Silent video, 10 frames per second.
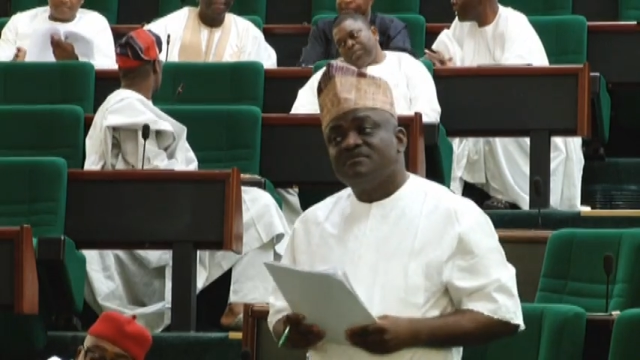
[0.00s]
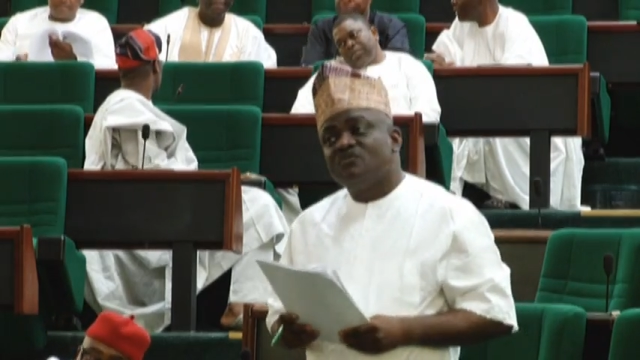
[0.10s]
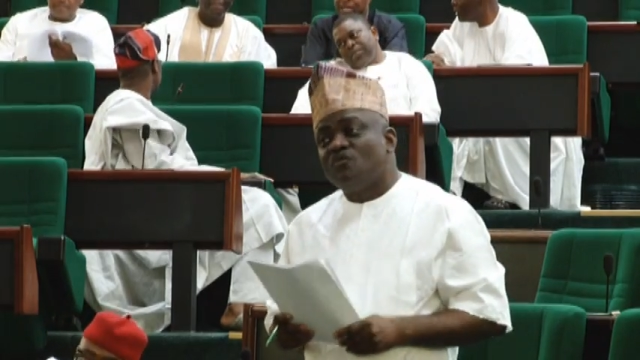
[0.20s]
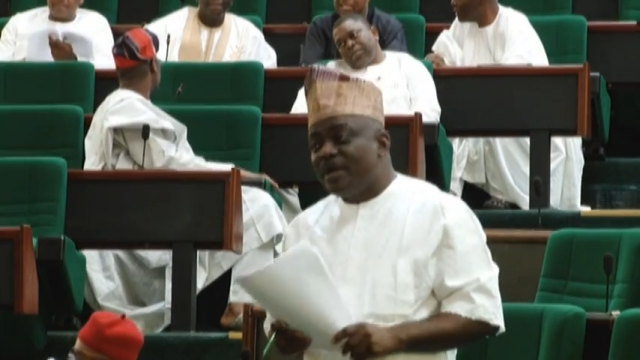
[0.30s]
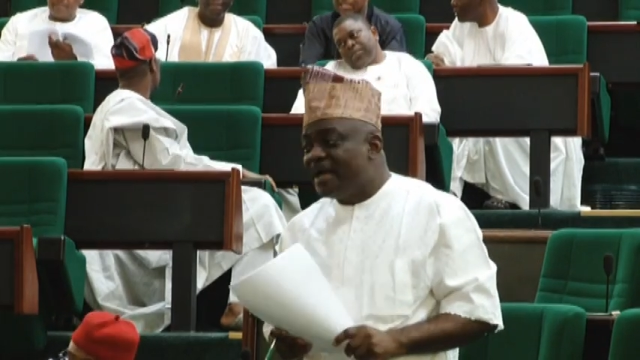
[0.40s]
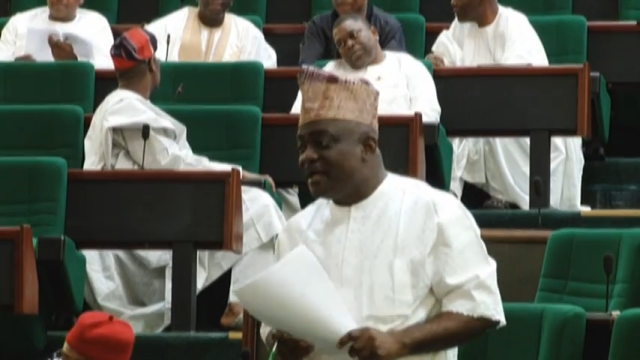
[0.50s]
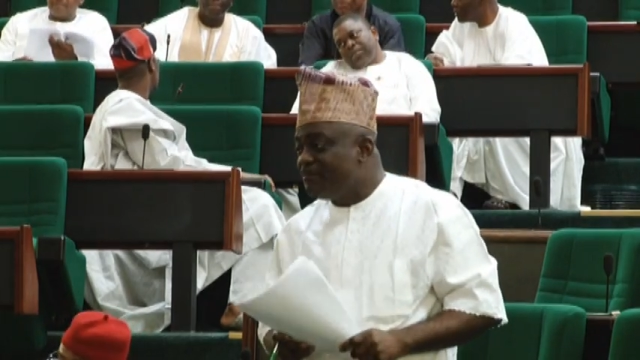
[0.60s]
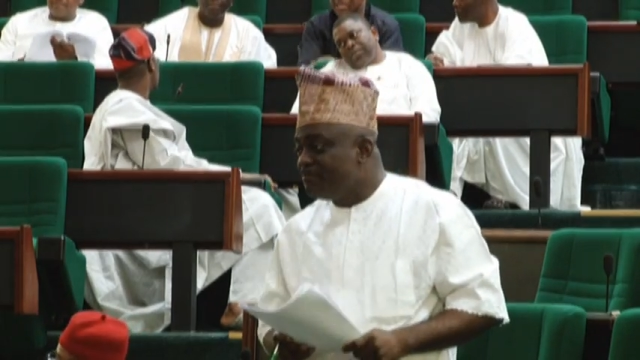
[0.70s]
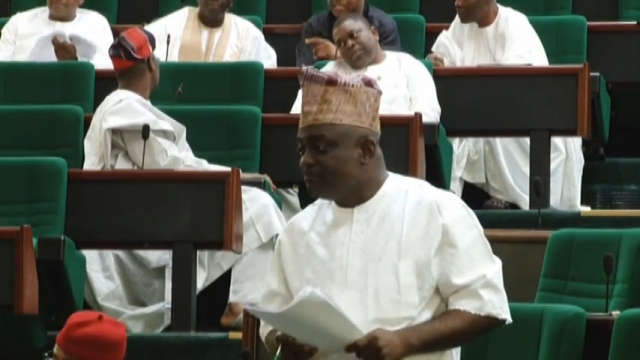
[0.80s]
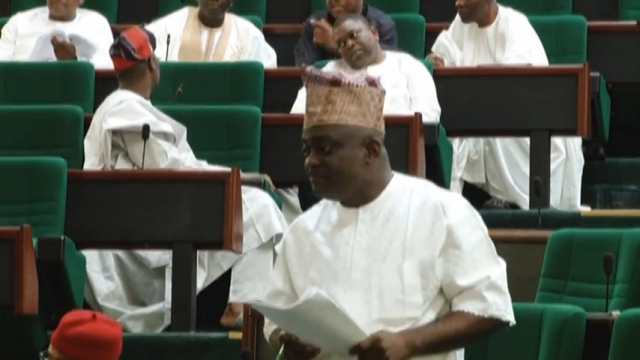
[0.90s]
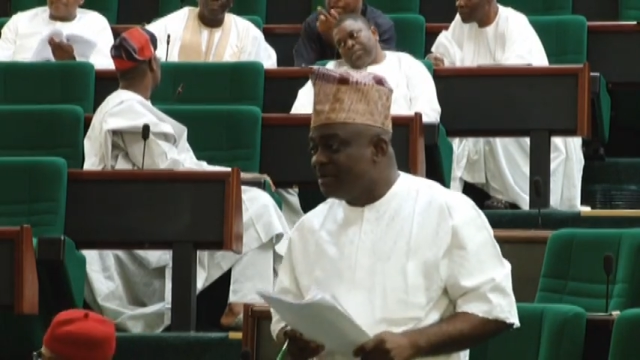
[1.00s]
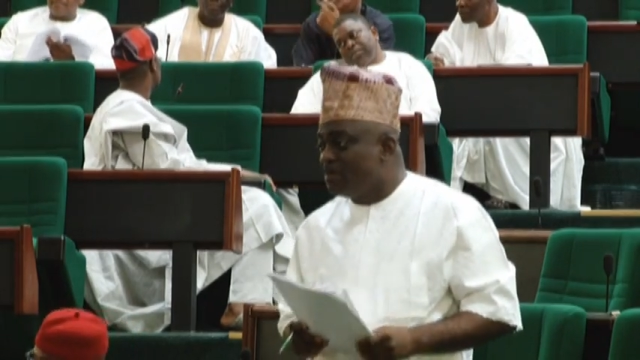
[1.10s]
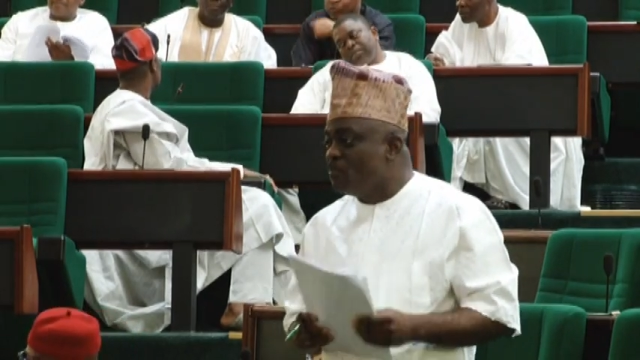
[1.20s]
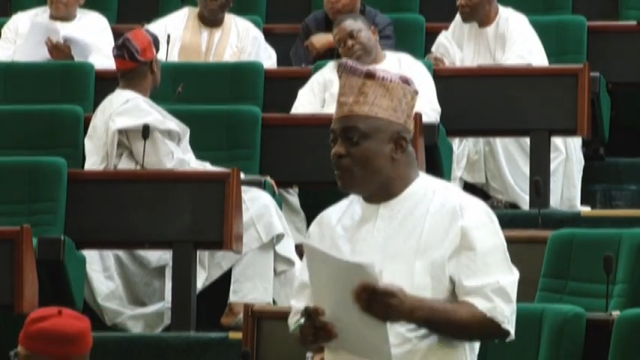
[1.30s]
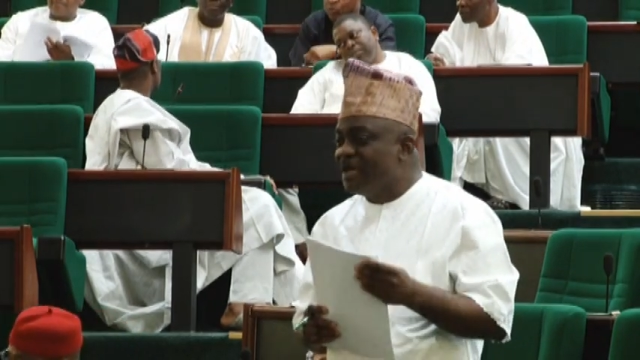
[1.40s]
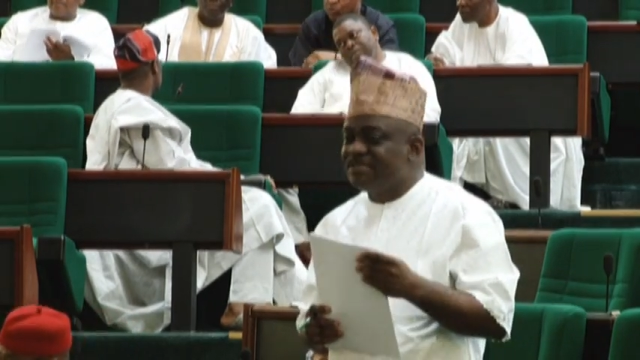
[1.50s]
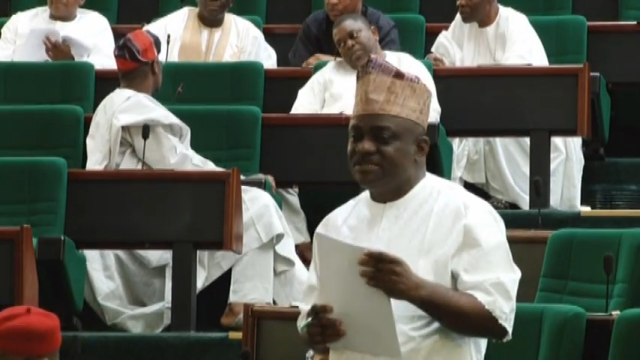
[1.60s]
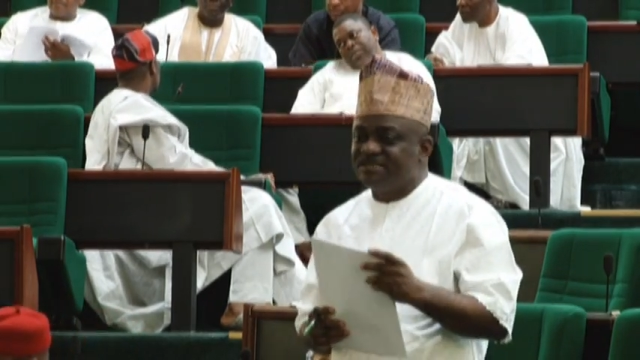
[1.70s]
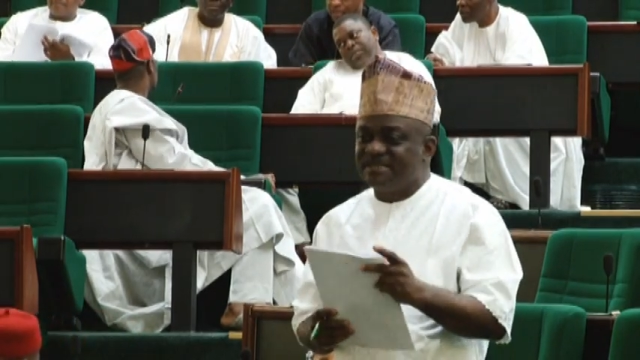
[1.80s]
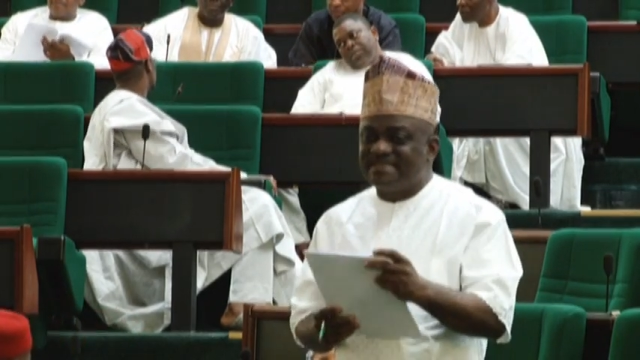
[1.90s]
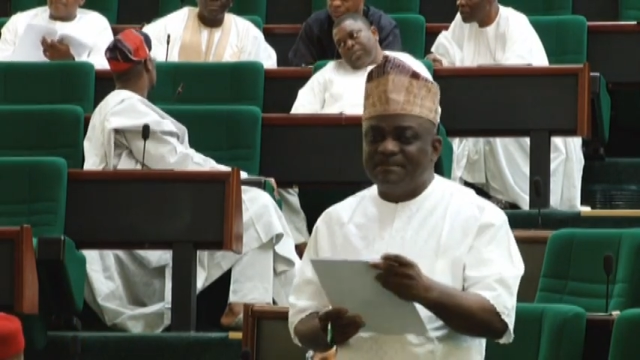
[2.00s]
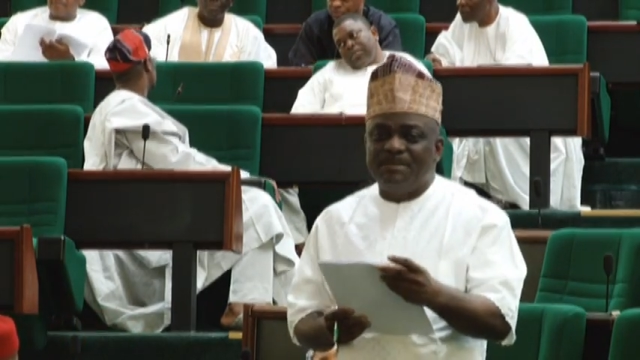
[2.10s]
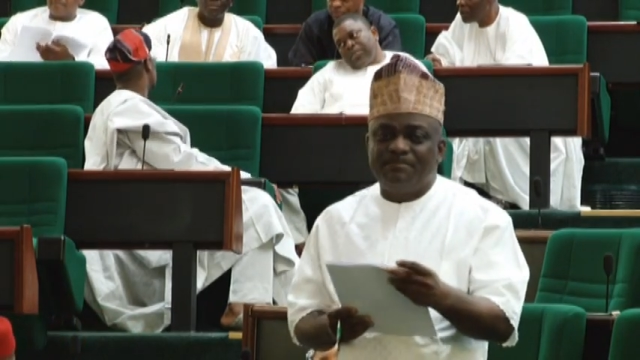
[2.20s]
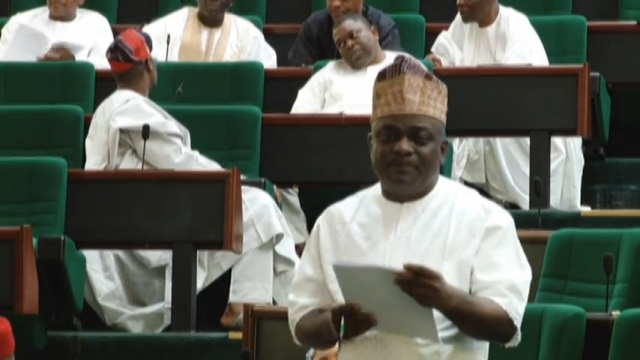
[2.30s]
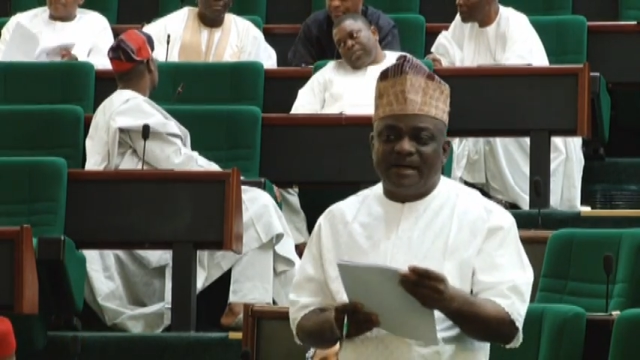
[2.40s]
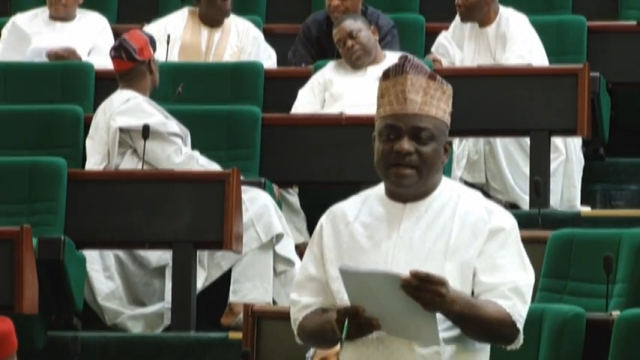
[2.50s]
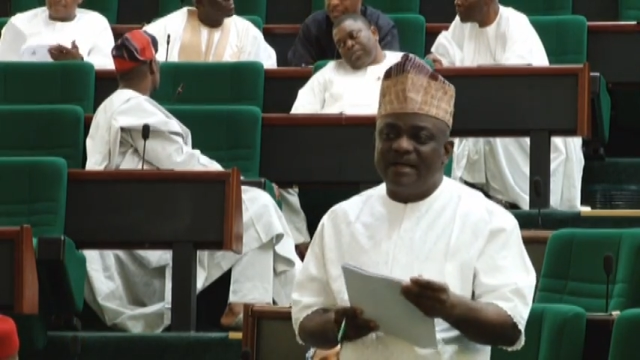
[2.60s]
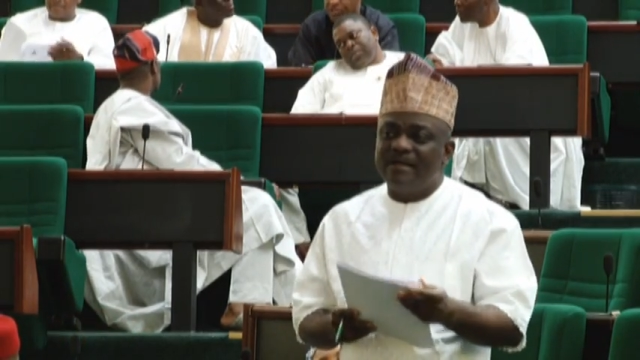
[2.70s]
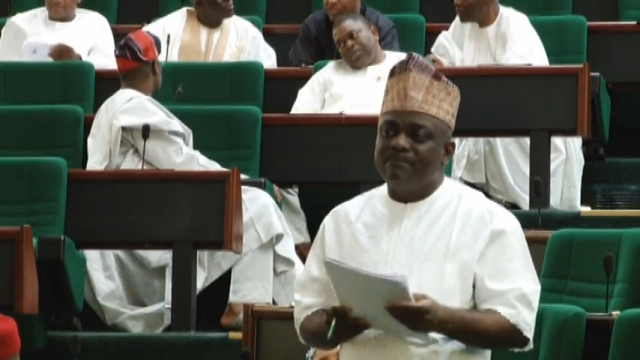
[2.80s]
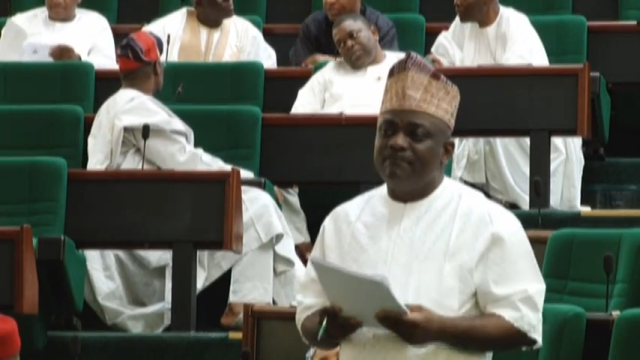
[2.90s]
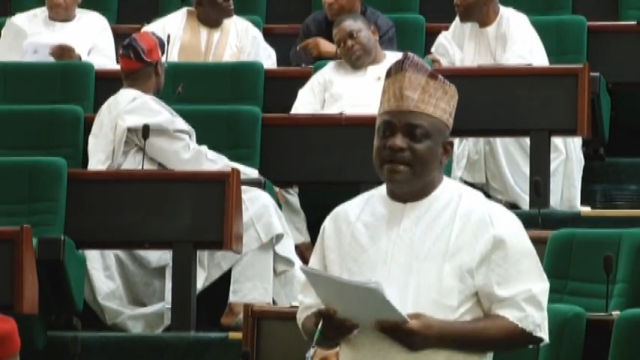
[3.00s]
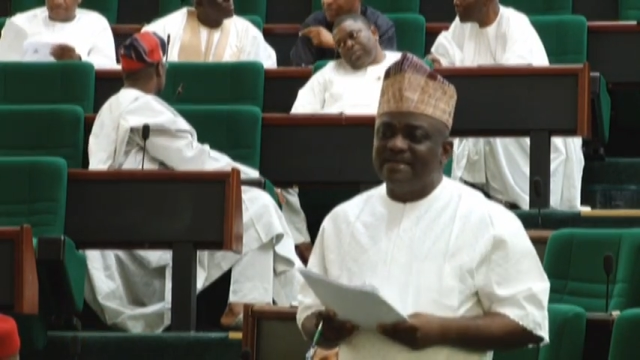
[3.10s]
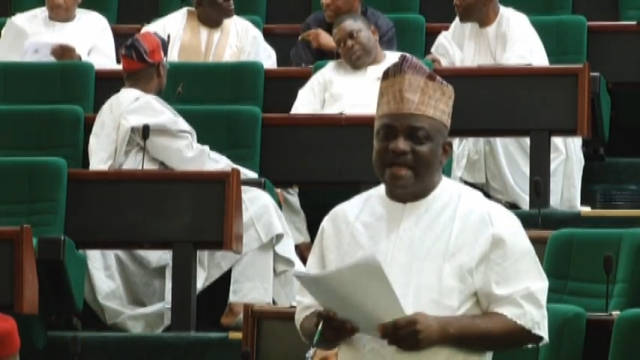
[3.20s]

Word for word: where minimum wage is determined per man